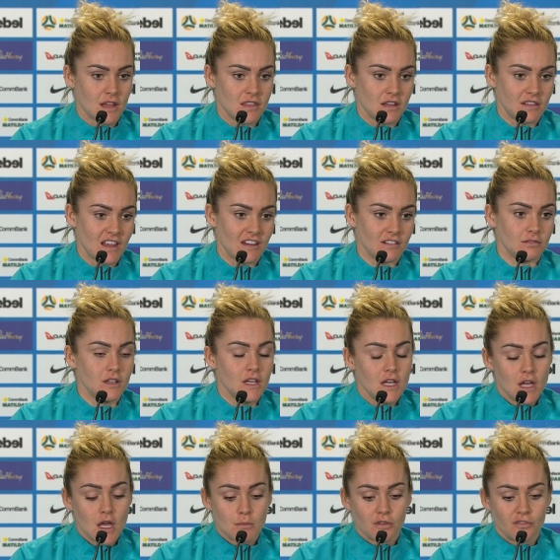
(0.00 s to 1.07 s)
I think they've
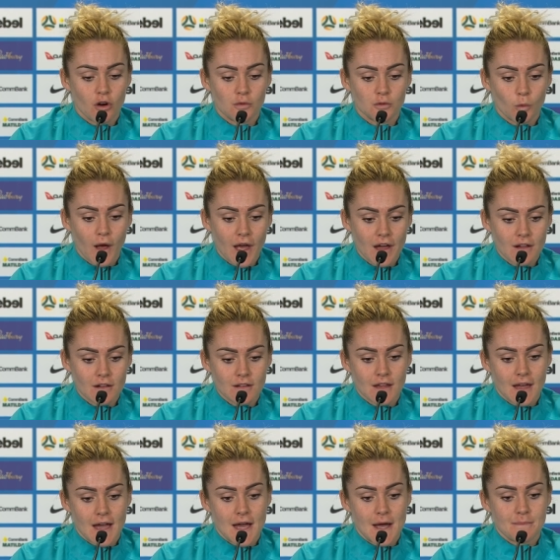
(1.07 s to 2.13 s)
performed well.
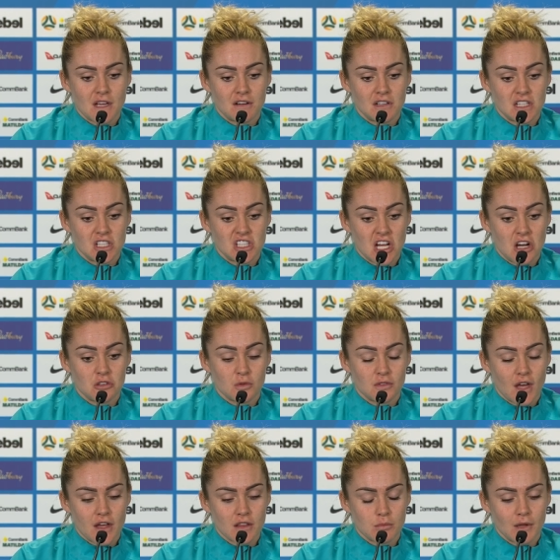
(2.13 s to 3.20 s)
Um, they really gelled with
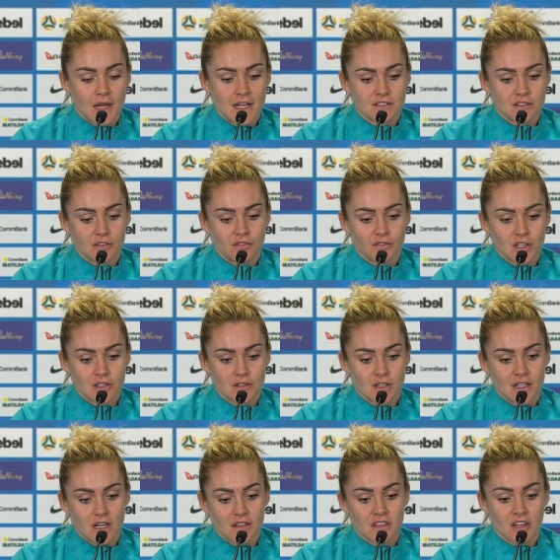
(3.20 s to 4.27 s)
the other players on the field,
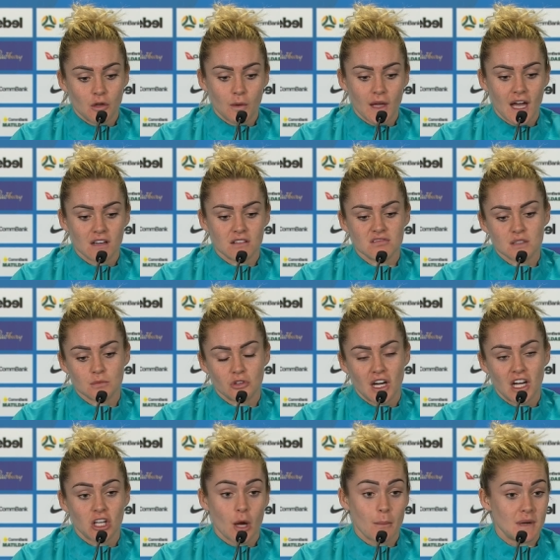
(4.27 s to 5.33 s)
and I think we had some
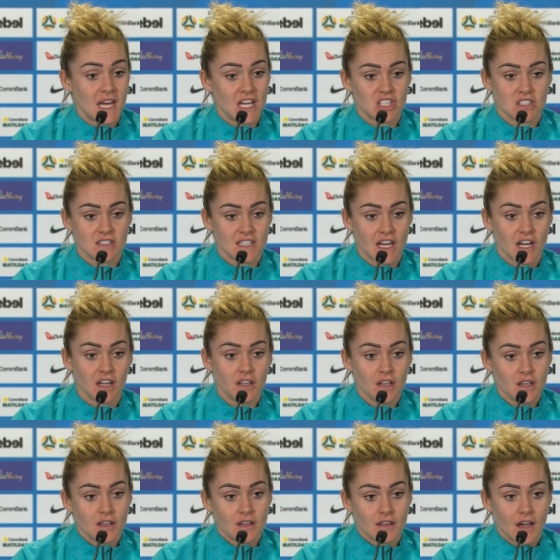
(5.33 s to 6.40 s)
great combinations there,
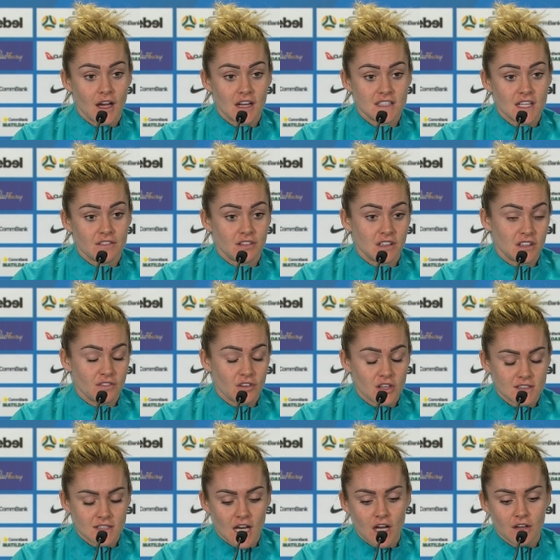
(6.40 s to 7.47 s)
uh, definitely in the
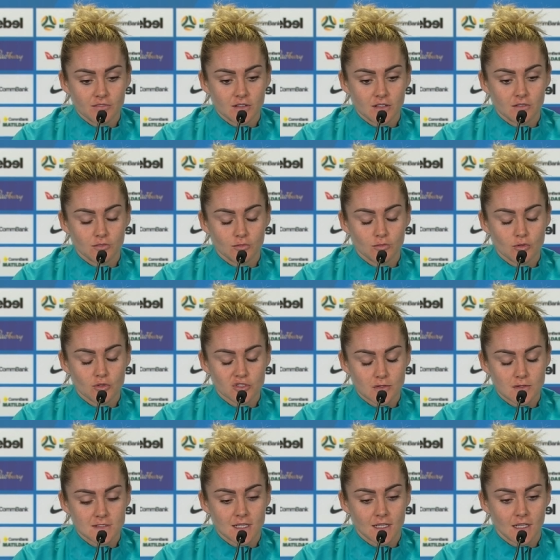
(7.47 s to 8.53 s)
first half and also
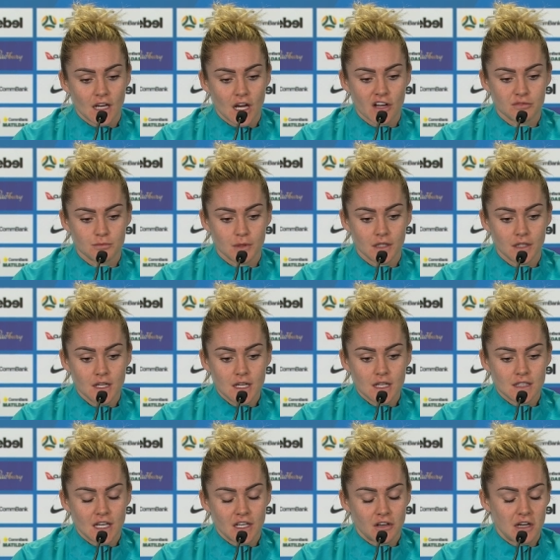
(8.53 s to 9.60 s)
the second half. But,
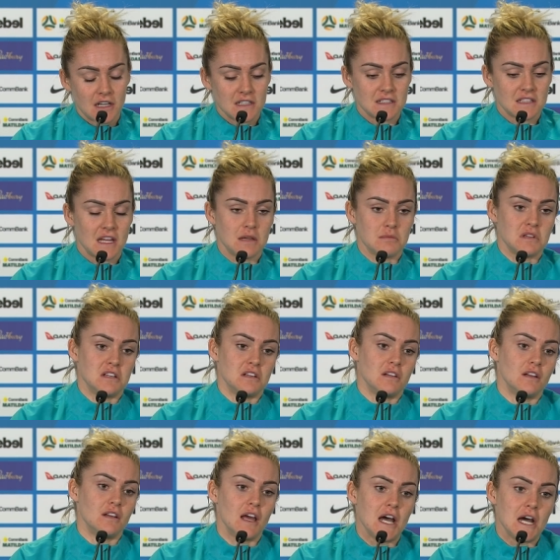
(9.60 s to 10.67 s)
yeah, credit to them,
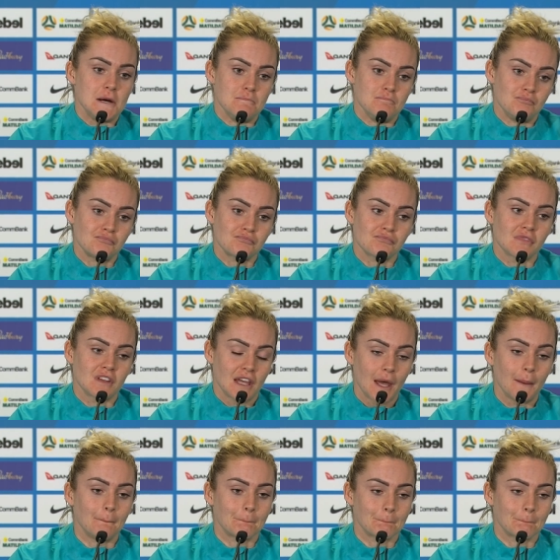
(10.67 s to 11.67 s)
and, um, yeah.